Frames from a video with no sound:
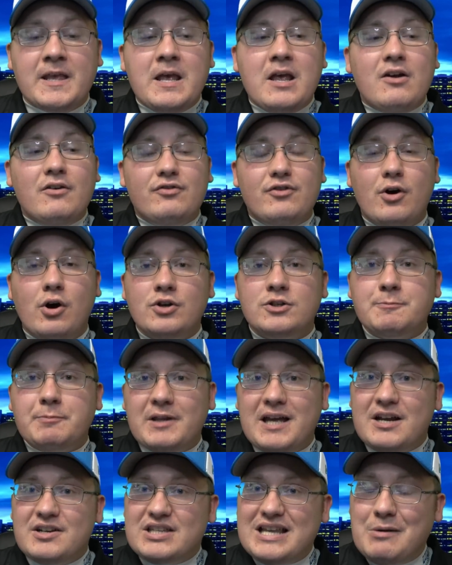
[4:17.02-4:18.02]
those
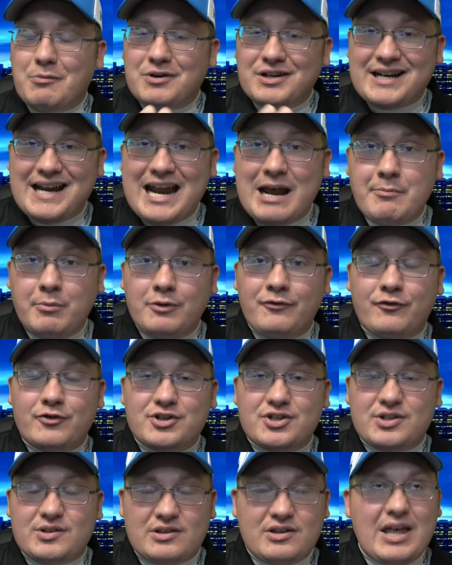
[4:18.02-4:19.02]
players that were gambled for
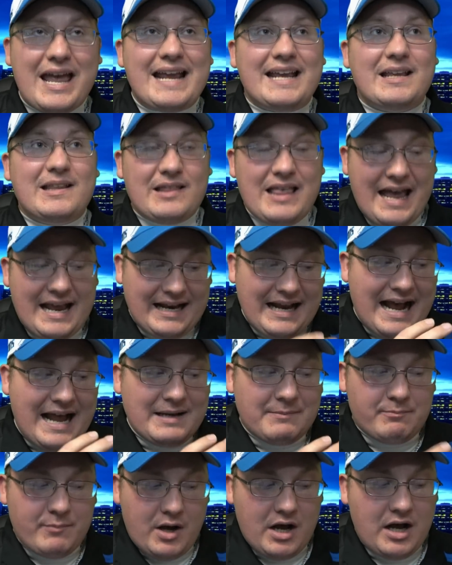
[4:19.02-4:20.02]
that
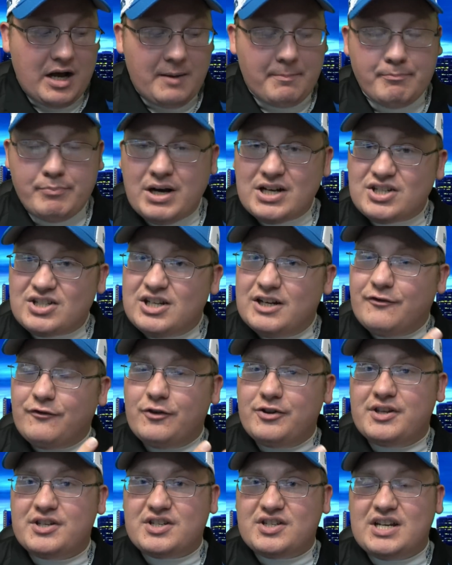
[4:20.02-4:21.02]
got busted for
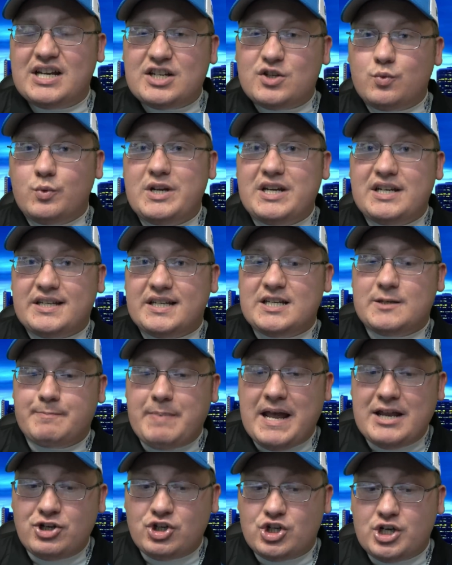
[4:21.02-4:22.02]
the 6-week
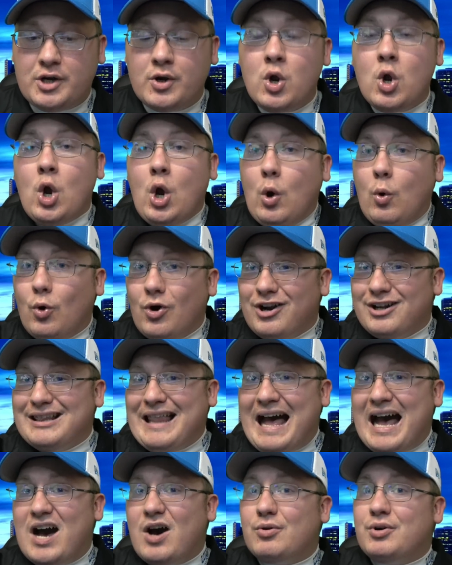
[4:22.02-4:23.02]
suspension were
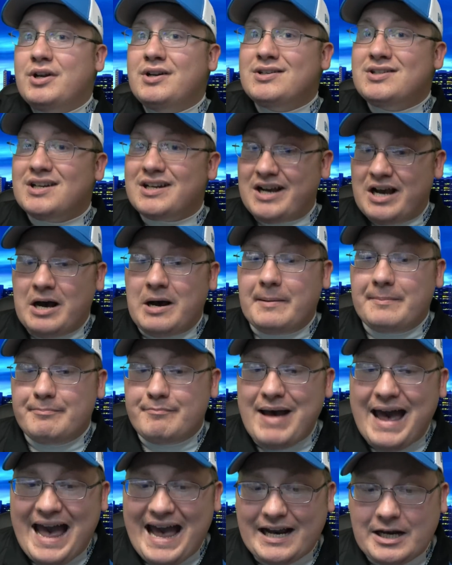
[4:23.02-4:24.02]
allowed to come
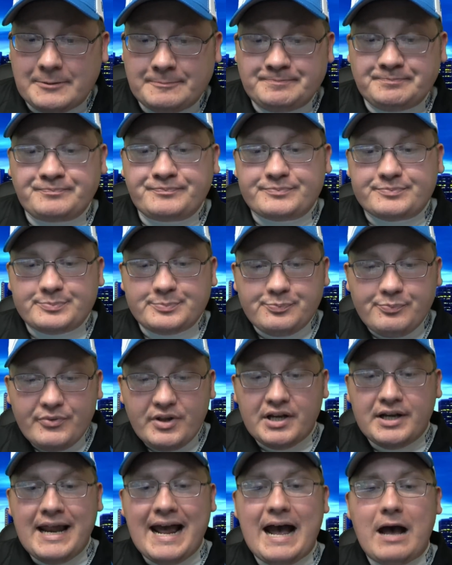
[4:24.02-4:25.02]
back.
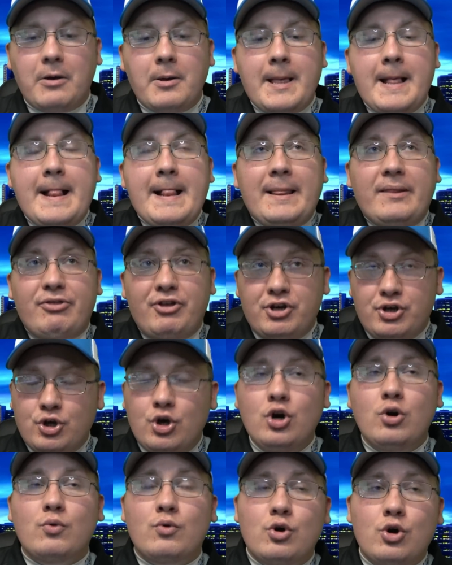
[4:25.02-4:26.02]
Now, the
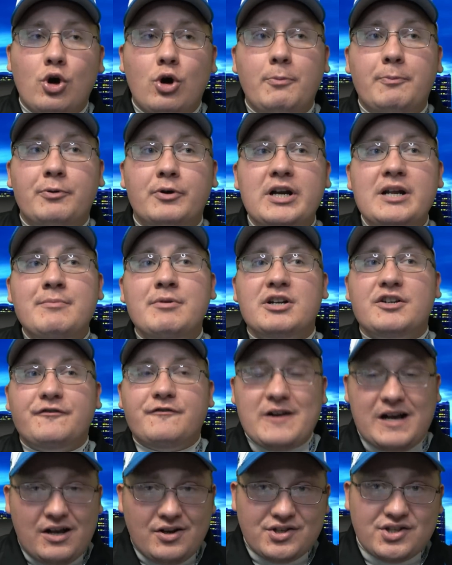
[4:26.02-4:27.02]
new rule pretty much
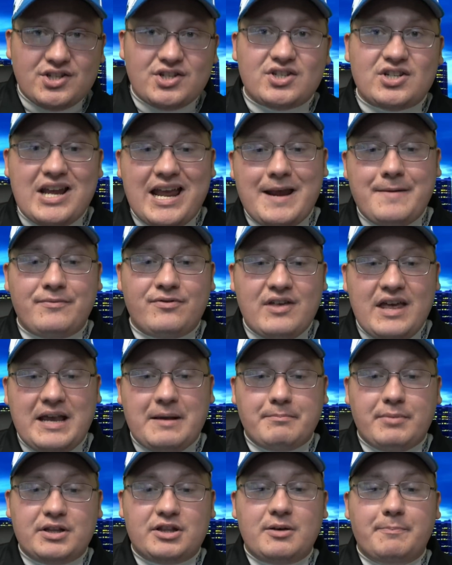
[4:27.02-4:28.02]
follows the same thing,
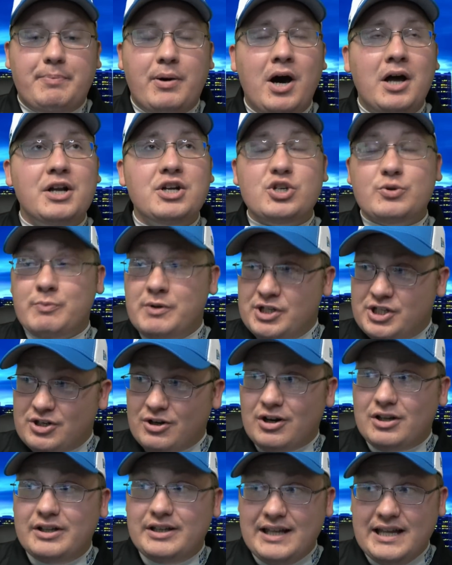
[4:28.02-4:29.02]
but the punishments are
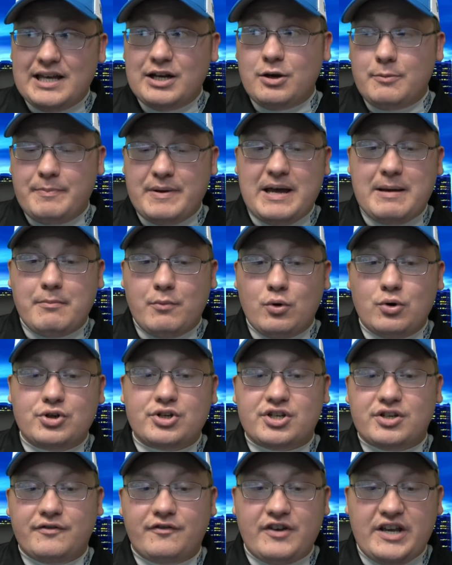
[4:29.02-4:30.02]
a little bit more
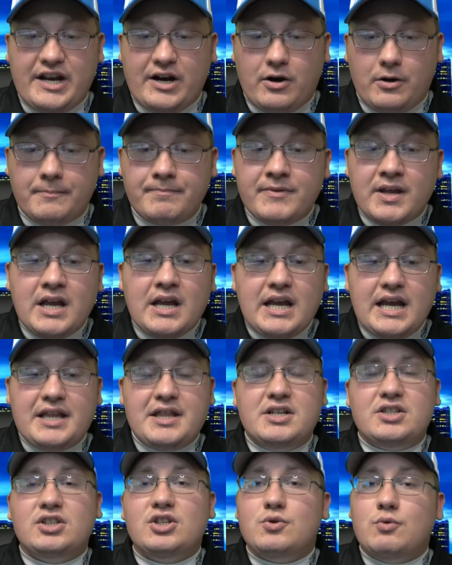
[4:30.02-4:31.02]
severe. And
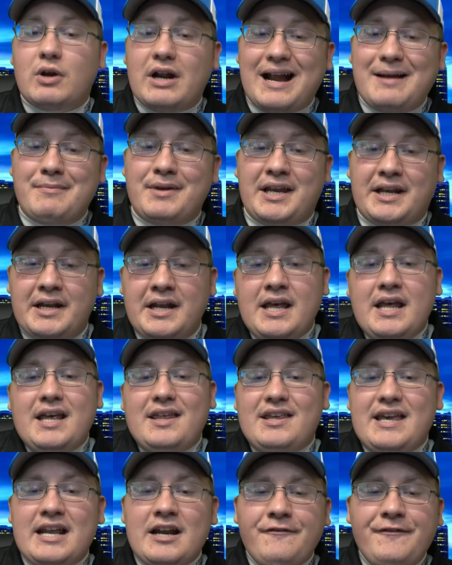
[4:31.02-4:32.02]
this is what I mean.
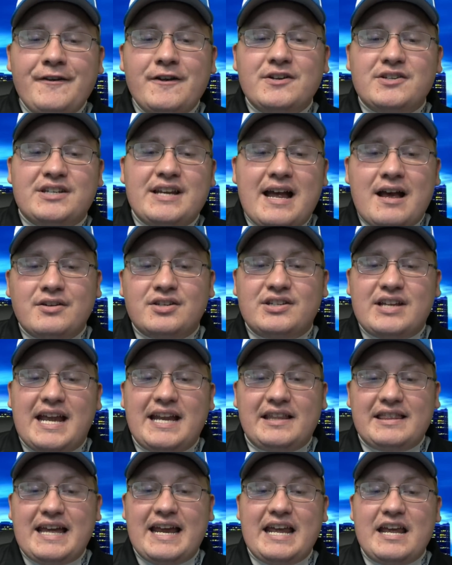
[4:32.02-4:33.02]
The NFL is now
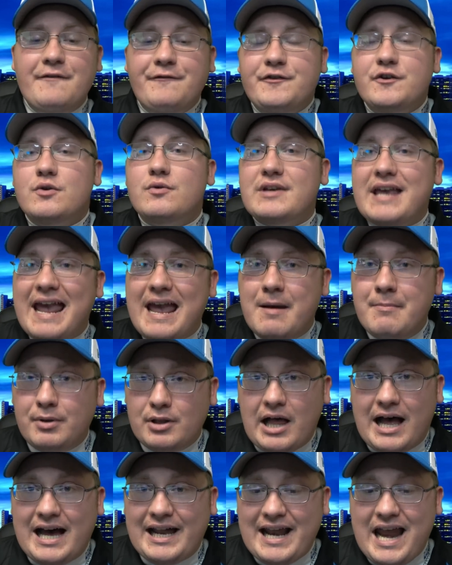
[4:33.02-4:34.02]
stating that if you gamble
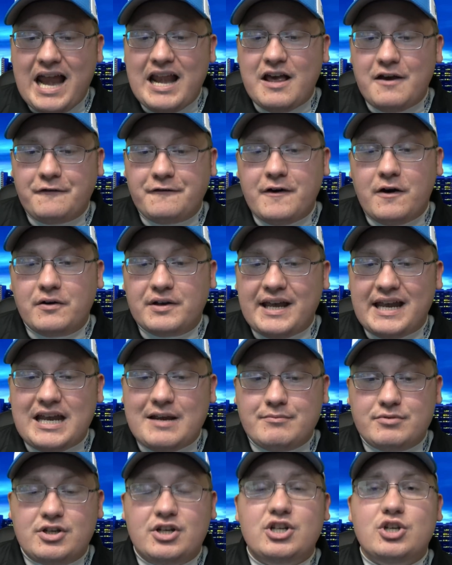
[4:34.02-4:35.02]
on NFL
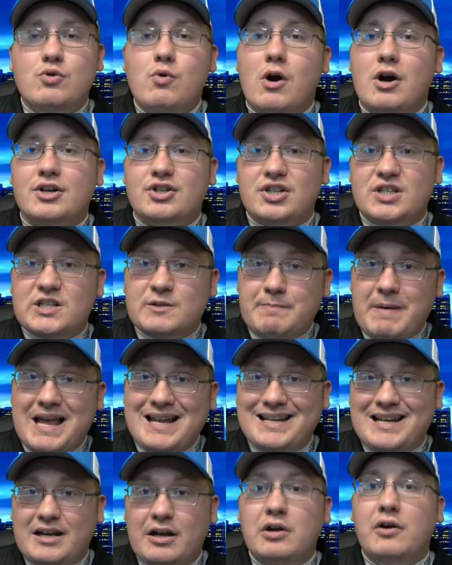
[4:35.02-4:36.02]
games, you are
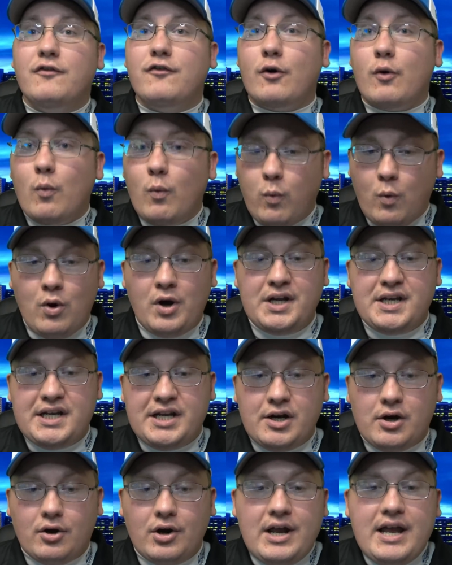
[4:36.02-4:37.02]
suspended for 1
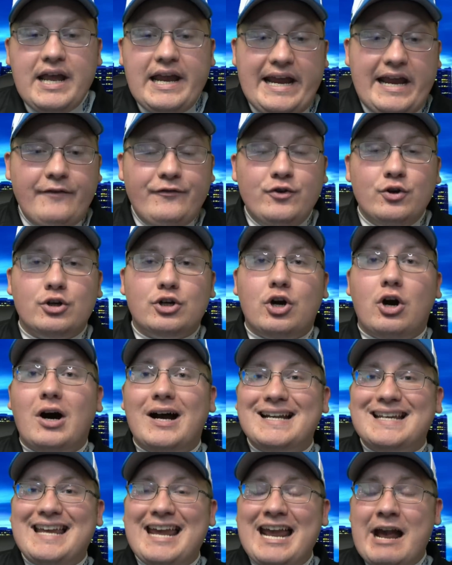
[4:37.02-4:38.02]
year. If you're
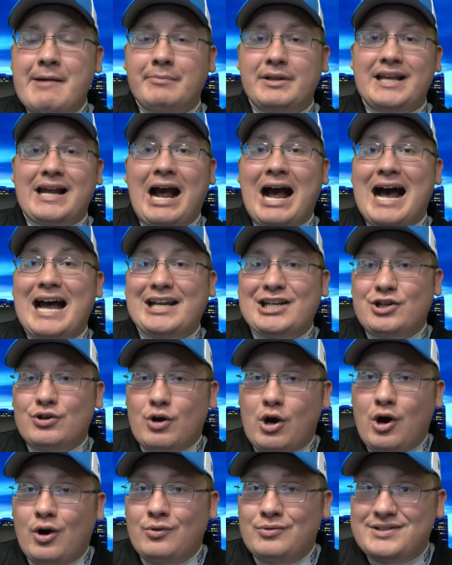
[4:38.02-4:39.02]
caught gambling on your
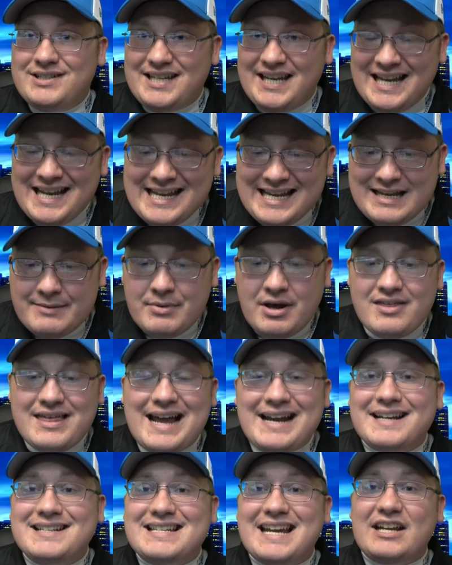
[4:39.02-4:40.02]
own team, that
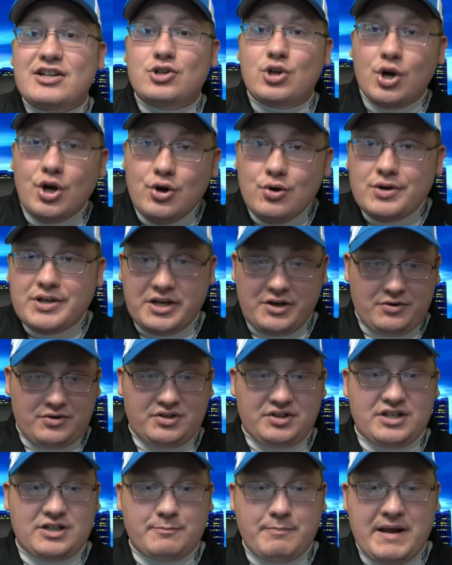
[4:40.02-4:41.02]
is a 2-year
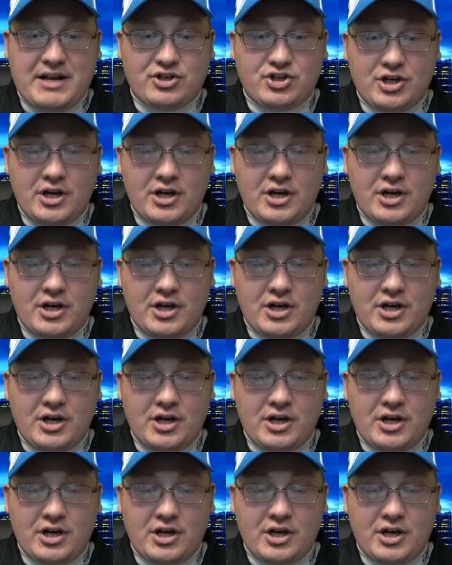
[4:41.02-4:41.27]
suspension.